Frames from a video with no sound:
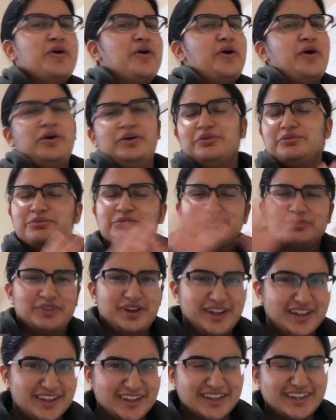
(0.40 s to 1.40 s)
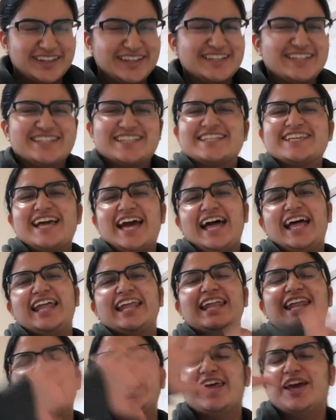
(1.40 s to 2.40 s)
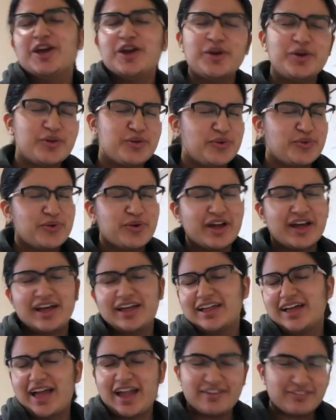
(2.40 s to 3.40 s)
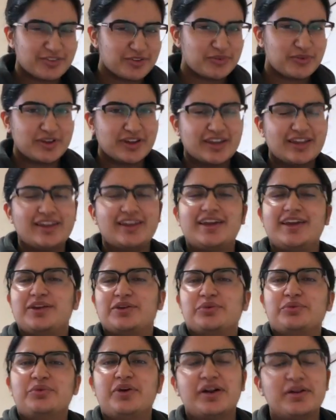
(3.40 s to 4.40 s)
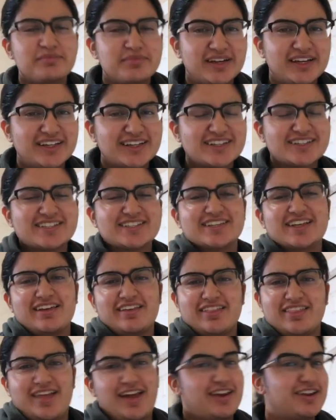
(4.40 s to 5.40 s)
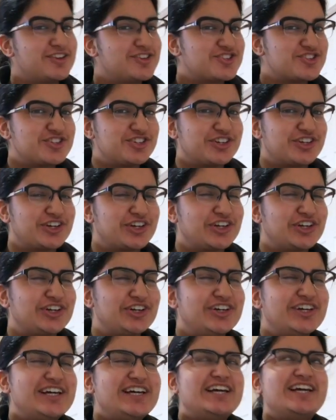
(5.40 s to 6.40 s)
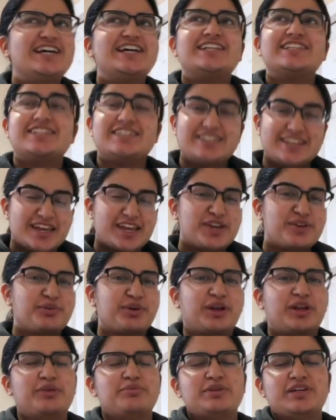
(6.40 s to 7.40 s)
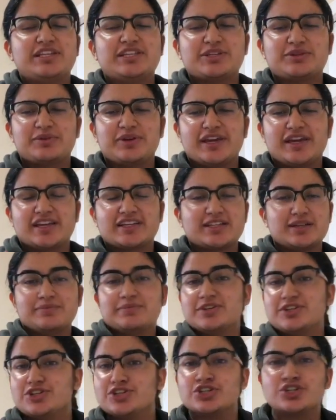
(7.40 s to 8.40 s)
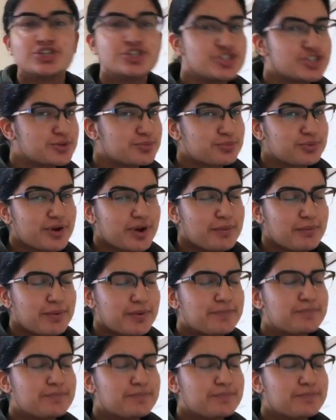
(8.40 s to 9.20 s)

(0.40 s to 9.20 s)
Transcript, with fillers: All right, hello everyone and welcome back to That Engineering Girl. Today we're going to be doing some internship prep.